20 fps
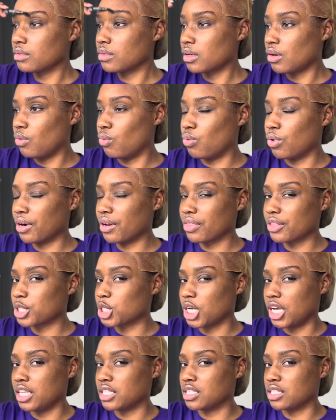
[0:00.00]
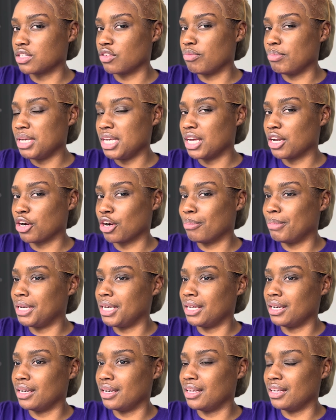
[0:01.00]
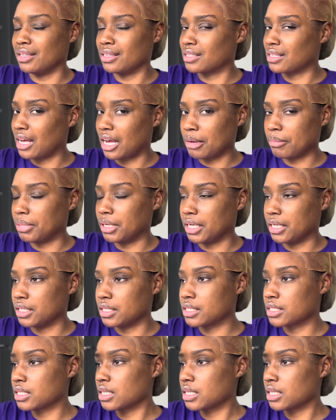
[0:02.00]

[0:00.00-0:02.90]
what are the chances of me and her being in the same place?